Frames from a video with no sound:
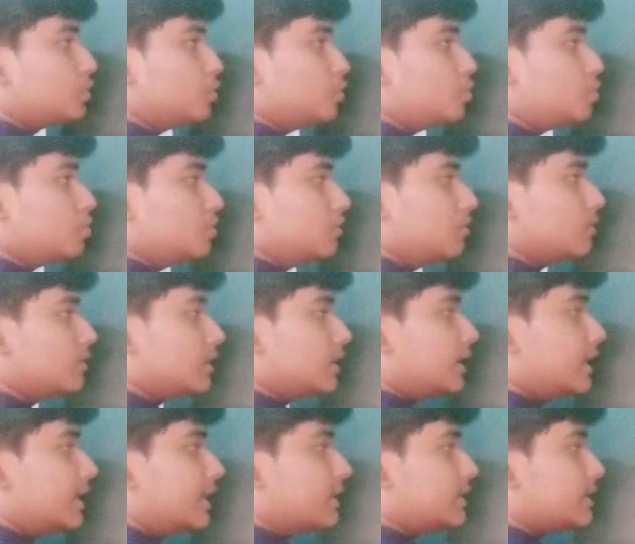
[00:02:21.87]
2
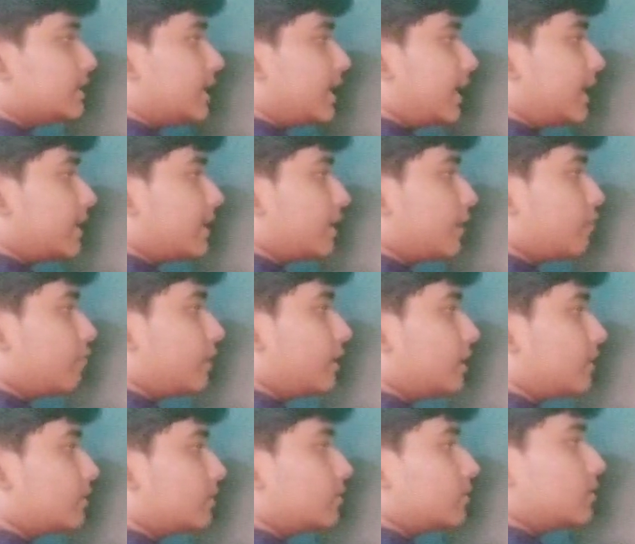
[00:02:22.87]
is greater than
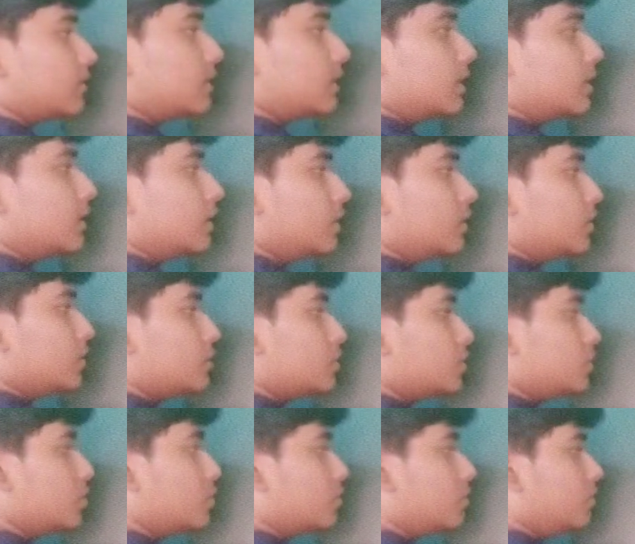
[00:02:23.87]
1.
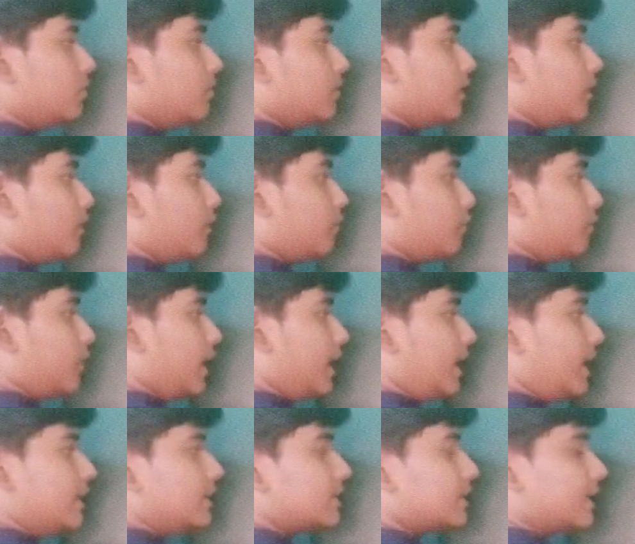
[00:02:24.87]
So if
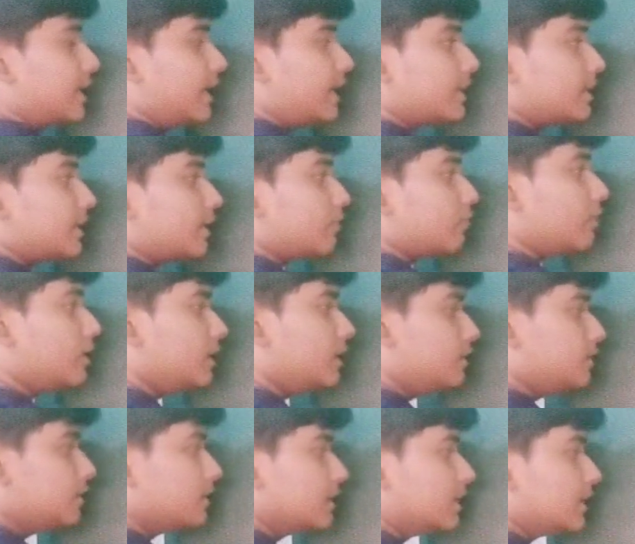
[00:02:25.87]
A is greater than
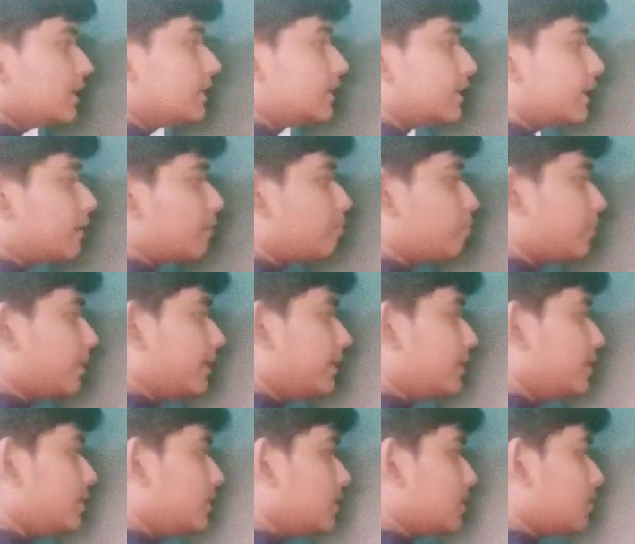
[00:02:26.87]
1, then
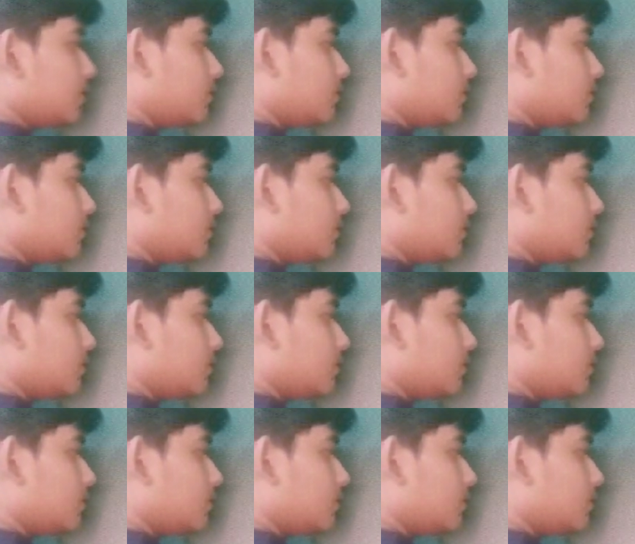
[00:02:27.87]
print